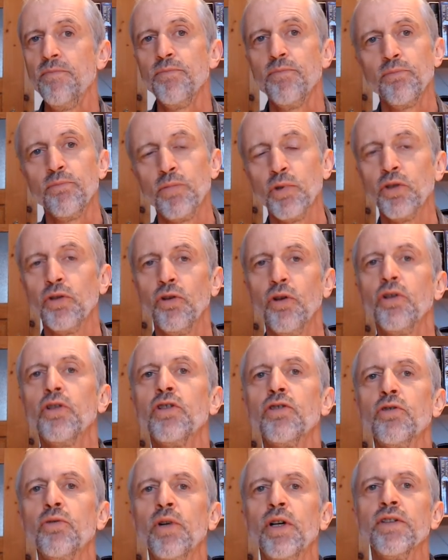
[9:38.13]
But in order
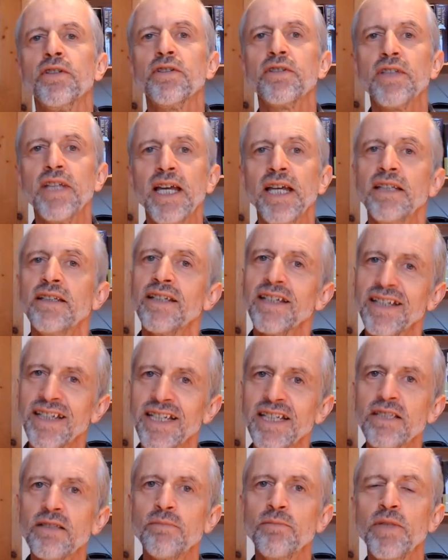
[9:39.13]
to understand
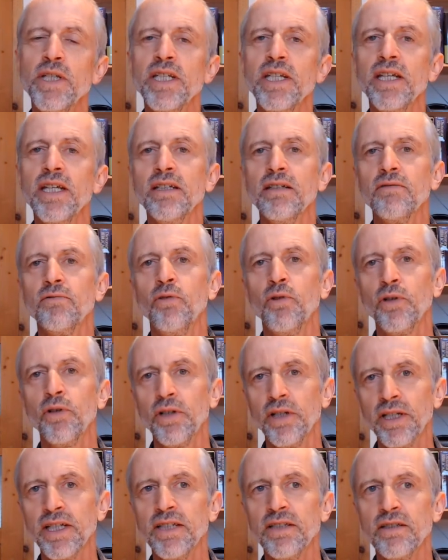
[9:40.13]
his meaning
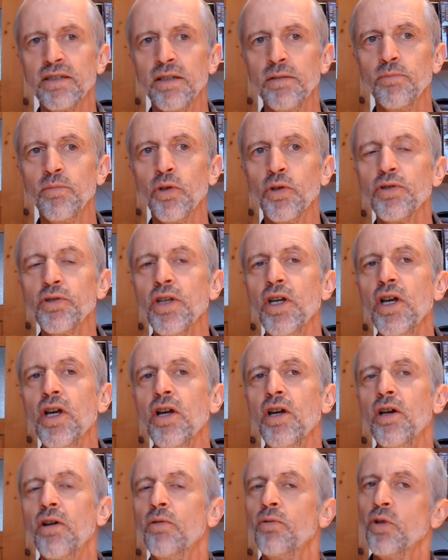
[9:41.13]
for his symbols,
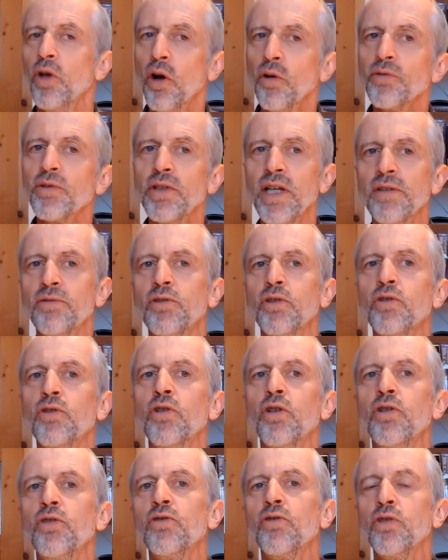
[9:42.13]
we often have to
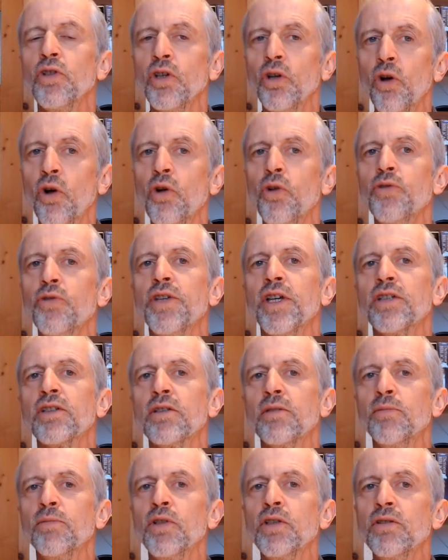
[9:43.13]
turn to the Old
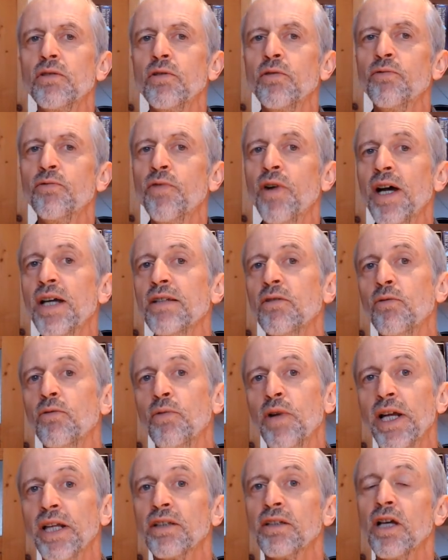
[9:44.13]
Testament to find
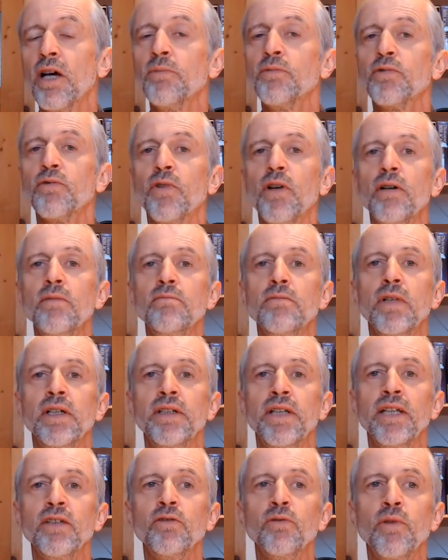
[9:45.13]
where it comes from
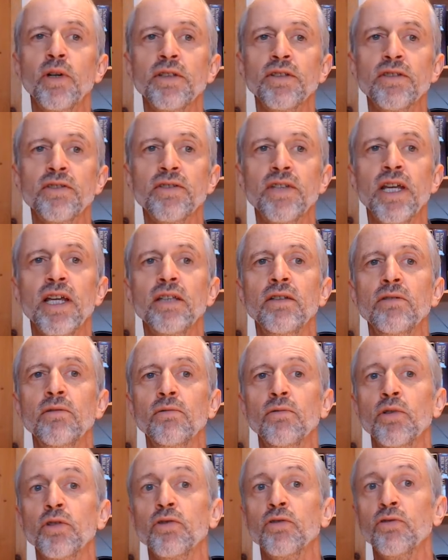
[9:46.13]
and then to understand
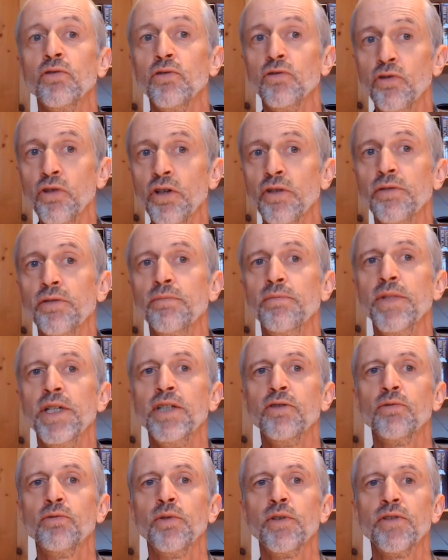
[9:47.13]
what John
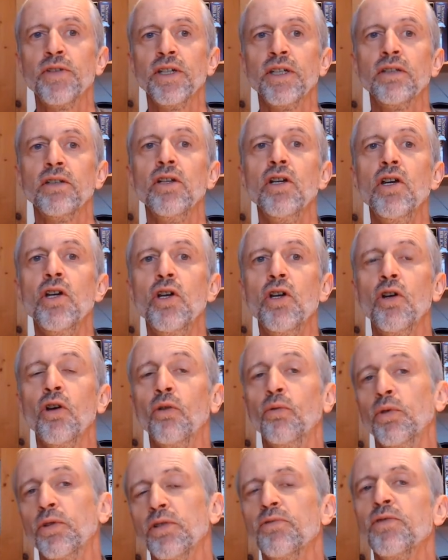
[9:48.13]
means with it, or
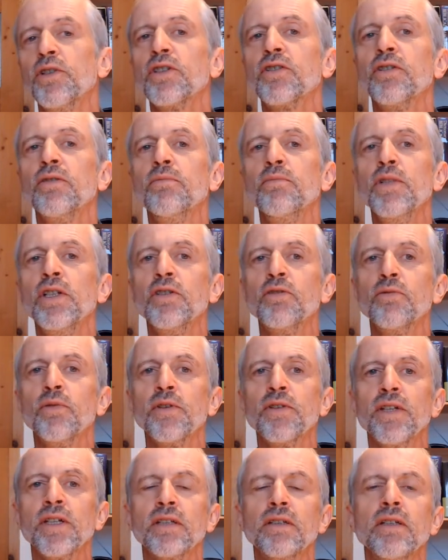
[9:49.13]
what the vision means
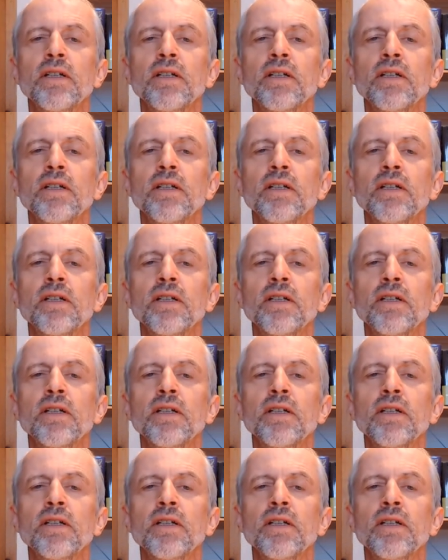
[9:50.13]
with it.